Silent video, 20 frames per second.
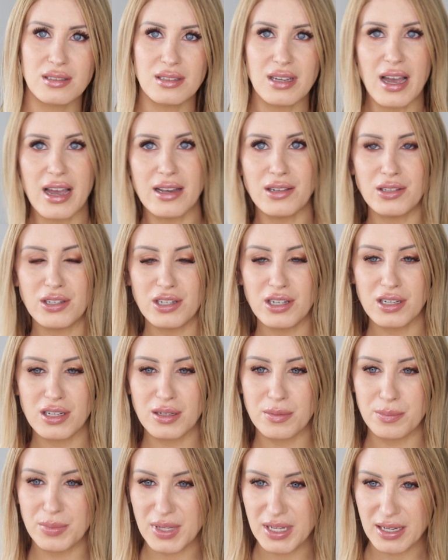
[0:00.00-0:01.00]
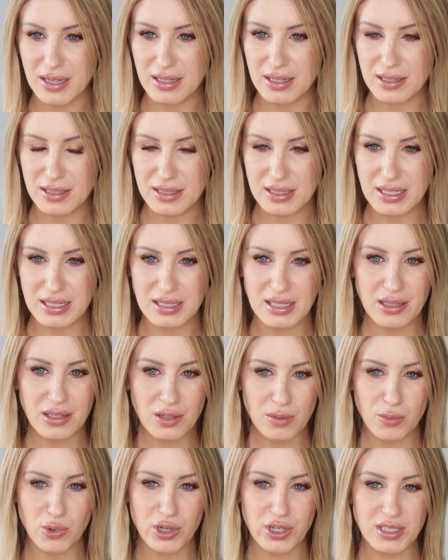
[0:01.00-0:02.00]
eye look because it's a
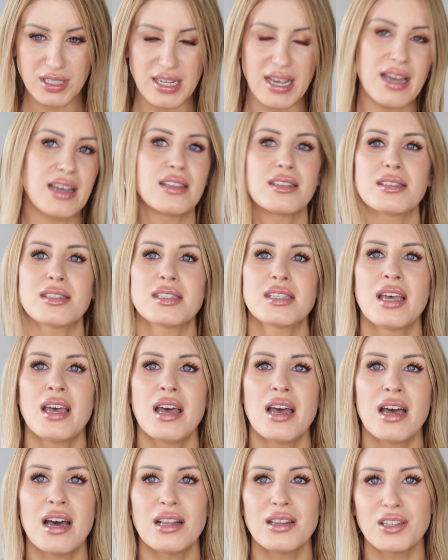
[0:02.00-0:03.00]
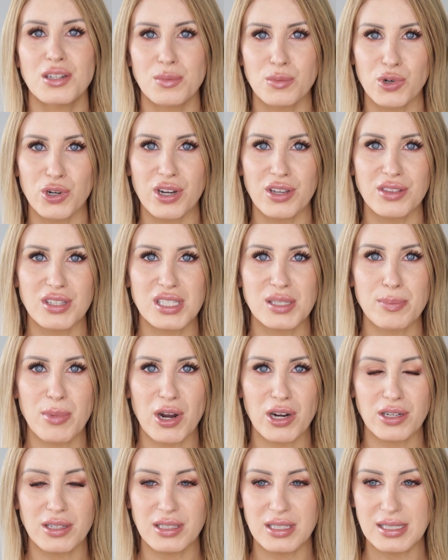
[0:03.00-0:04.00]
little more intense, a little more on the
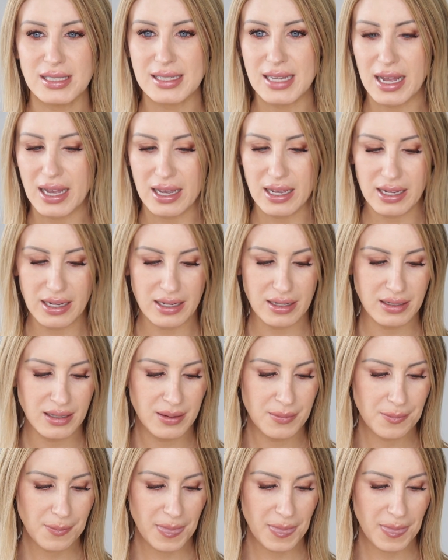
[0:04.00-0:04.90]
sparkly side,